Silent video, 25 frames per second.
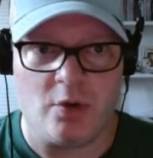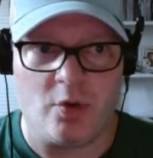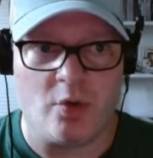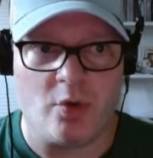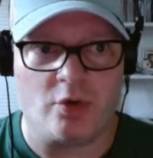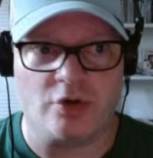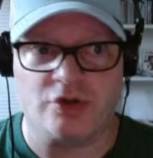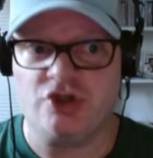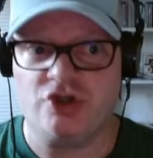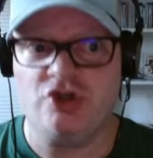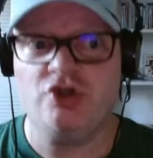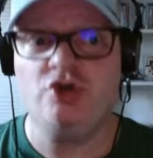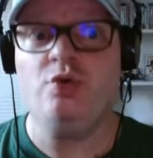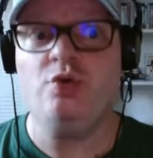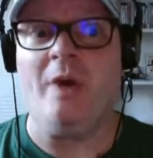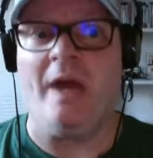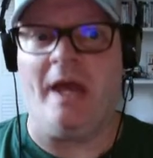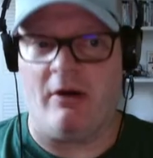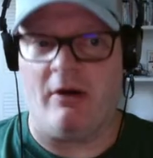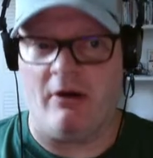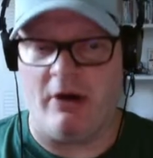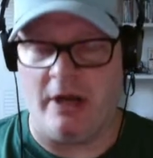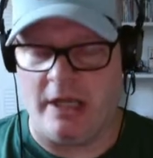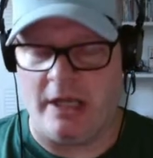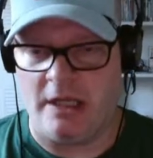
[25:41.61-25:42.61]
or too
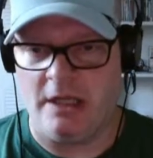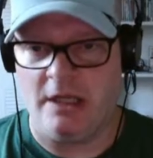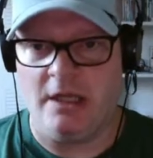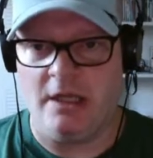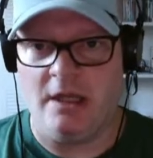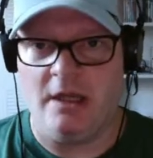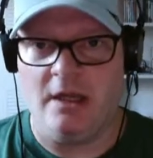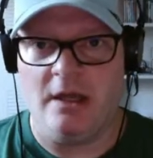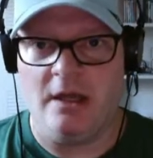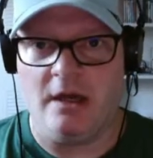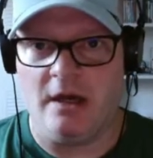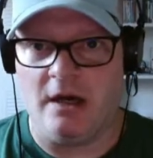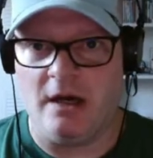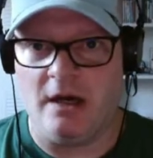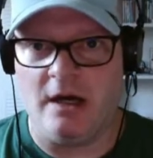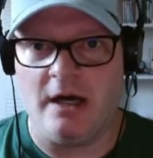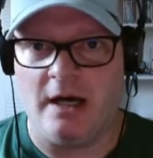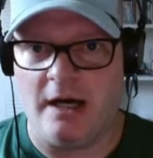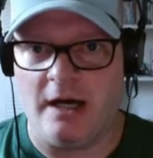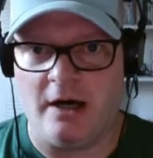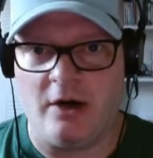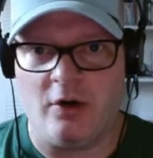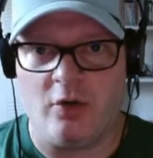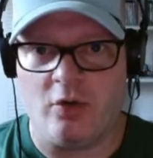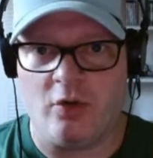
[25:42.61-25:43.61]
hairy
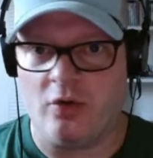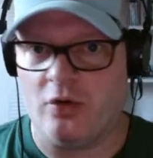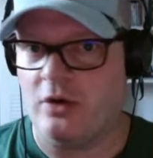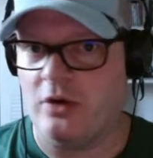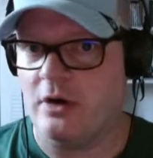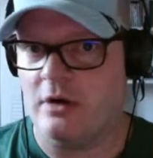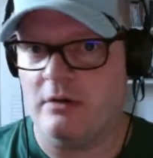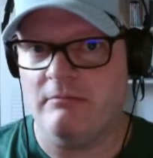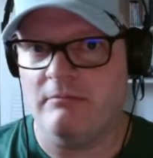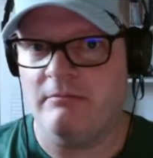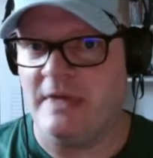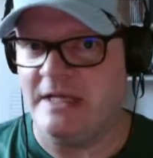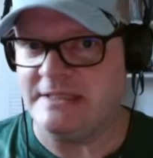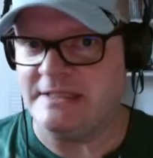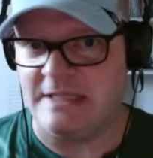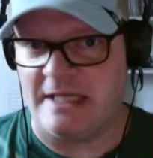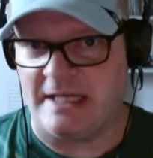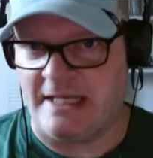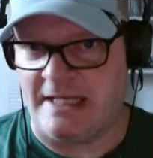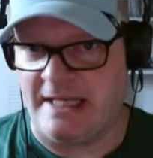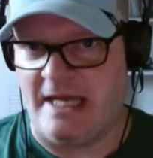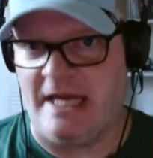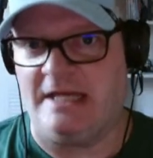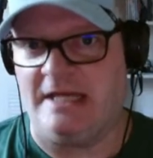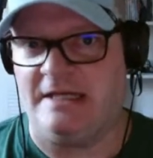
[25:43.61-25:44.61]
or
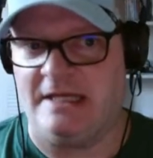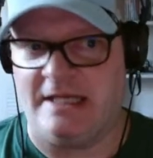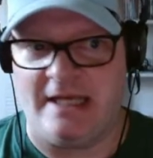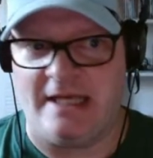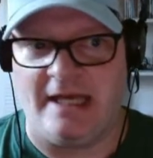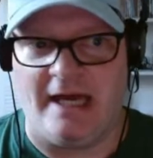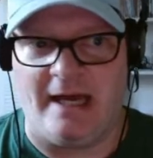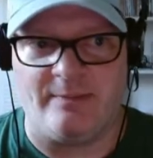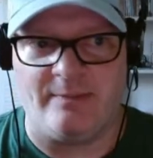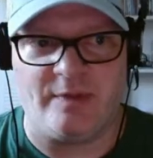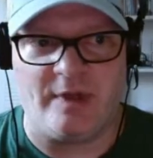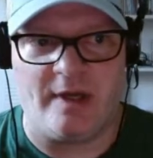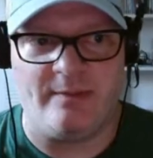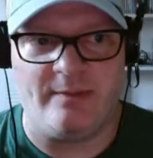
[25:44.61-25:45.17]
mentally handicapped.